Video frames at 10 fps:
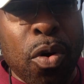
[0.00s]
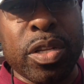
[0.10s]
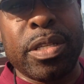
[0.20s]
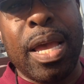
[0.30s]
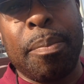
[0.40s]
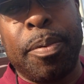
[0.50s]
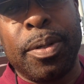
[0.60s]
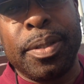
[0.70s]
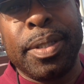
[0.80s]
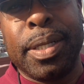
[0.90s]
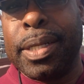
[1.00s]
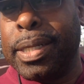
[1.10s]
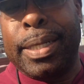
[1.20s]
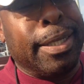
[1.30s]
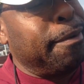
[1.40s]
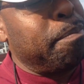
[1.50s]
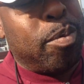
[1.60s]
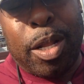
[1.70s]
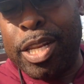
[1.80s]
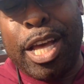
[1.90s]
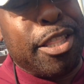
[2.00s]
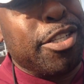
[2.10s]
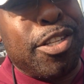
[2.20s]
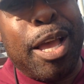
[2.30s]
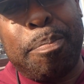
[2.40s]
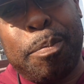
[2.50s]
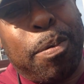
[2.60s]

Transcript: For example, another example,